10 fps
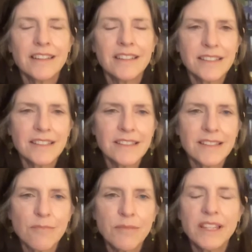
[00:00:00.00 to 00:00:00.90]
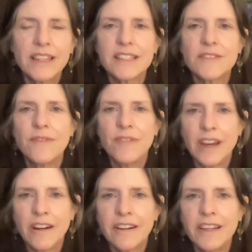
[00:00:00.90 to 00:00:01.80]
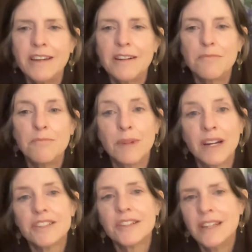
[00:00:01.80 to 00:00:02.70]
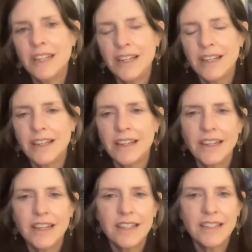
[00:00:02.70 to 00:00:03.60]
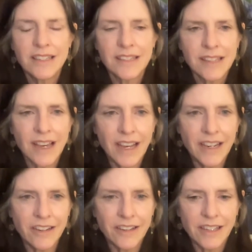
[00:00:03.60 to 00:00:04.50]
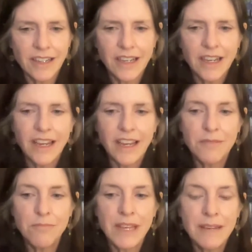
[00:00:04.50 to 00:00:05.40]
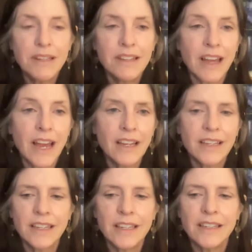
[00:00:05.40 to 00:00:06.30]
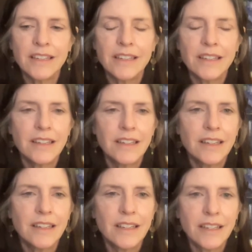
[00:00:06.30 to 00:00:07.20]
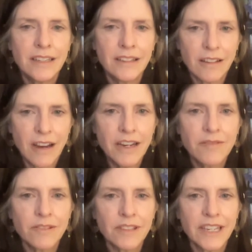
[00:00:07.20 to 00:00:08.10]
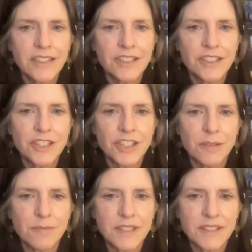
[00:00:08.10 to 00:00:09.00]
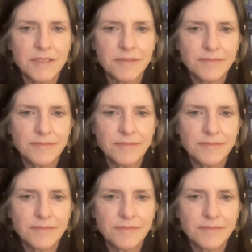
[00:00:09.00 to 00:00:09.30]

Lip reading: this is something that's very much needed, desired, and maybe lacking in a lot of relationships.